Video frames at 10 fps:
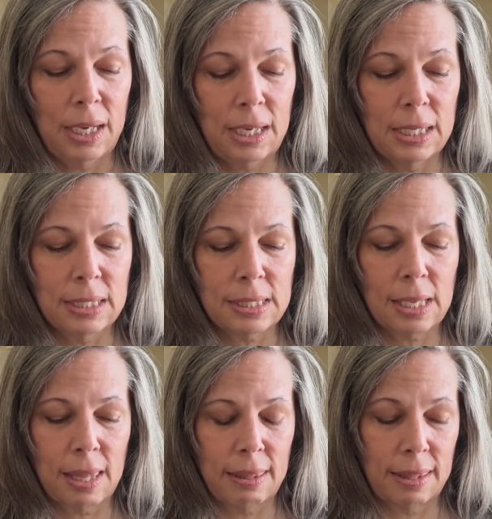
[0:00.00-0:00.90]
is
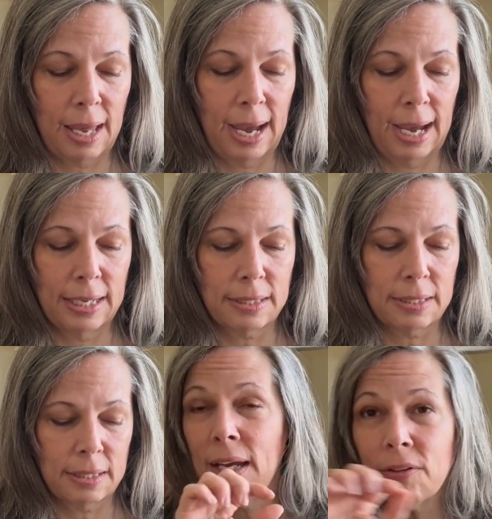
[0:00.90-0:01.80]
that
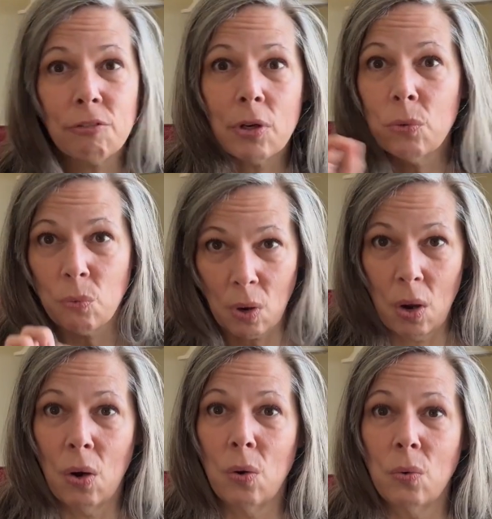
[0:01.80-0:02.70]
every
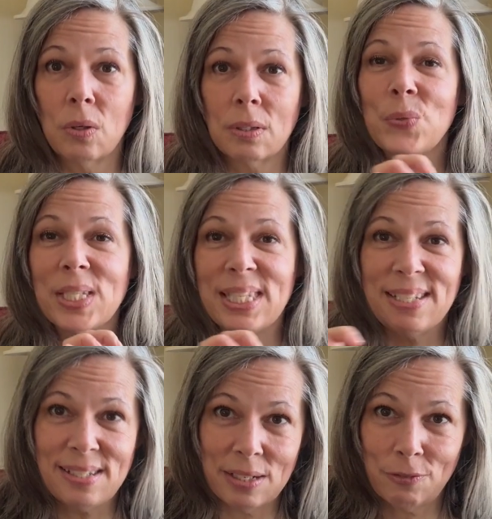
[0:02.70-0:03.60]
row was
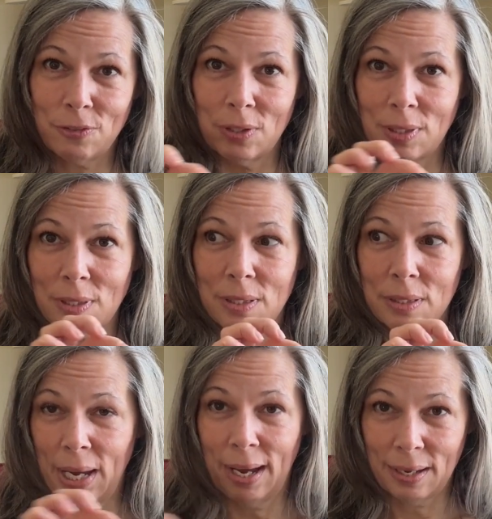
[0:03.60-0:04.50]
a different
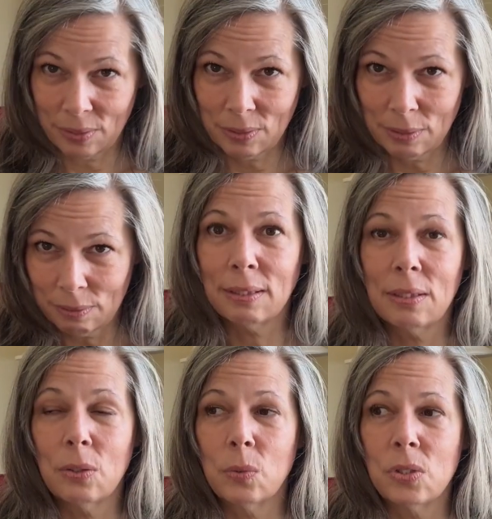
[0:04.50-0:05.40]
pattern.
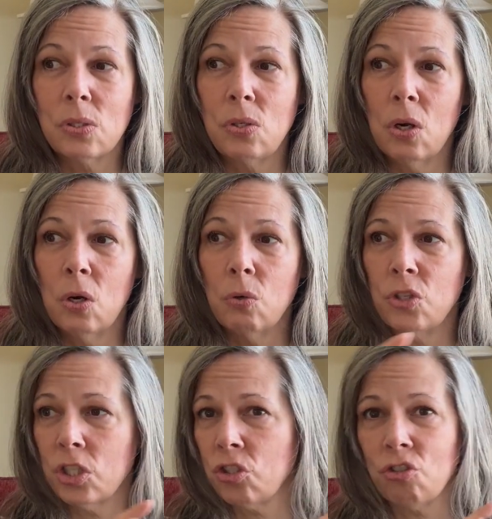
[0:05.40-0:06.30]
There was no
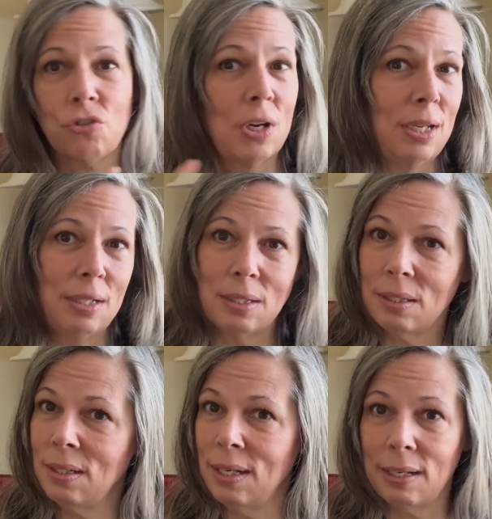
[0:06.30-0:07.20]
just straight
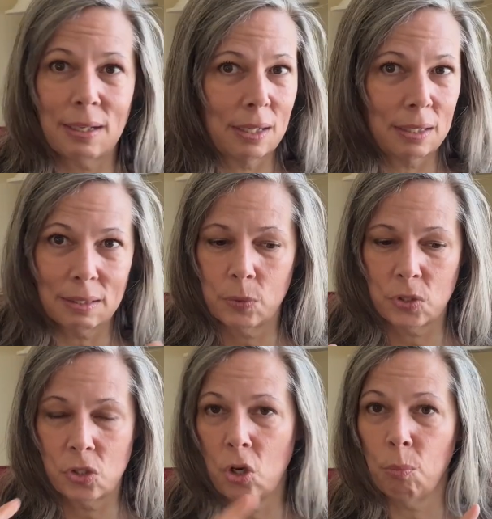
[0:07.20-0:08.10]
knitting. There
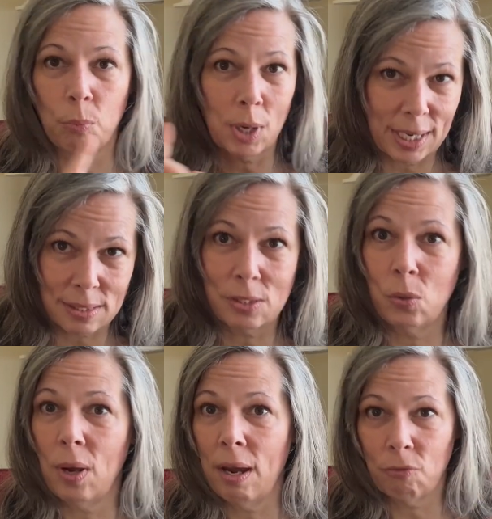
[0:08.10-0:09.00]
was no breaks.
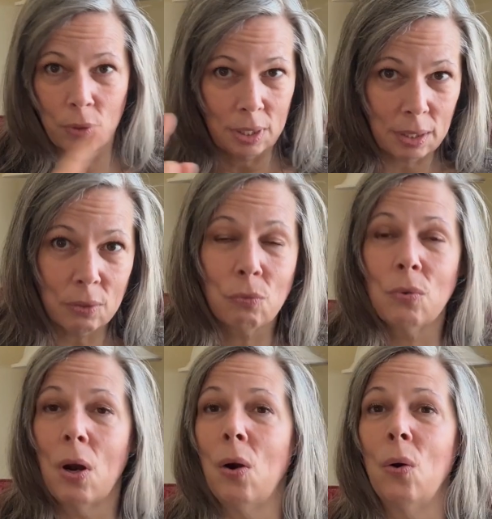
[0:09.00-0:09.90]
Every
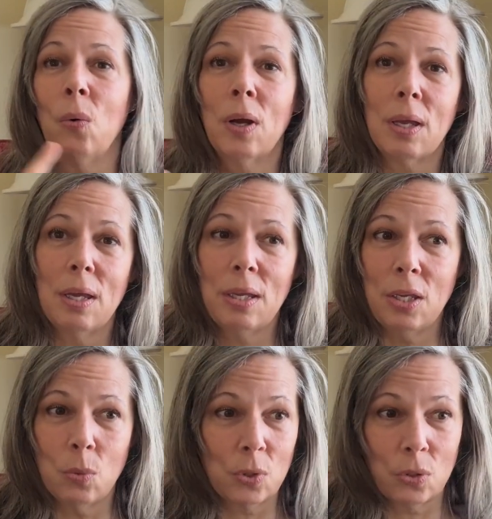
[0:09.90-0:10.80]
row
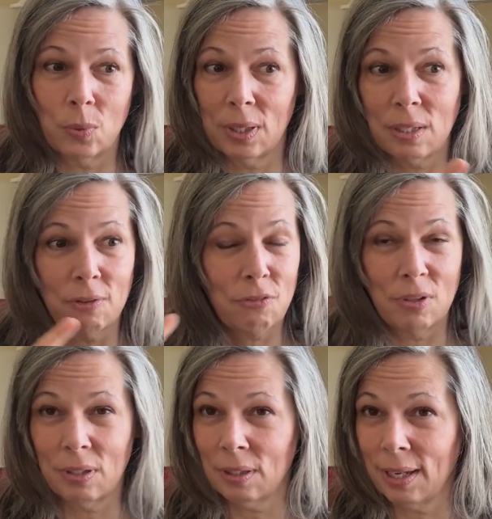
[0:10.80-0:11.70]
you were doing a
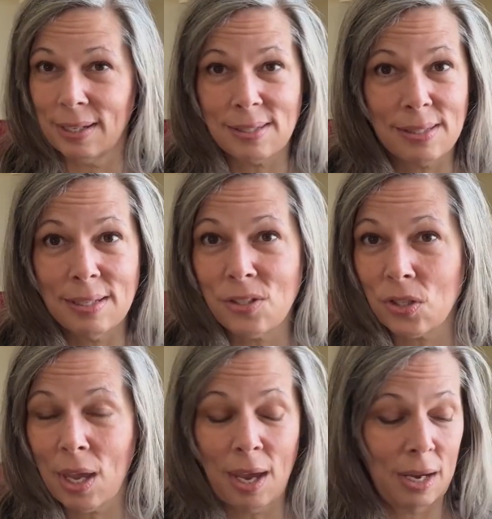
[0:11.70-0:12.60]
different like
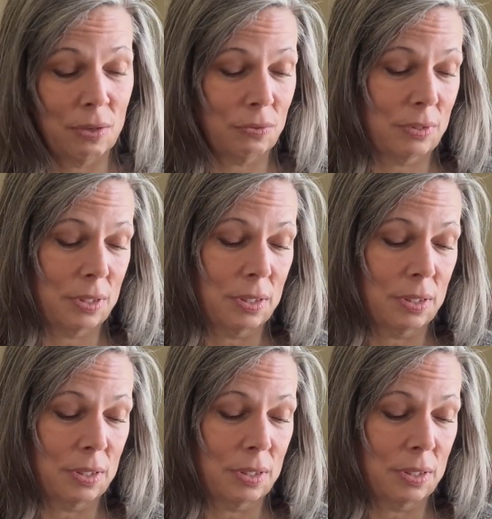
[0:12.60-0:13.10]
stitch count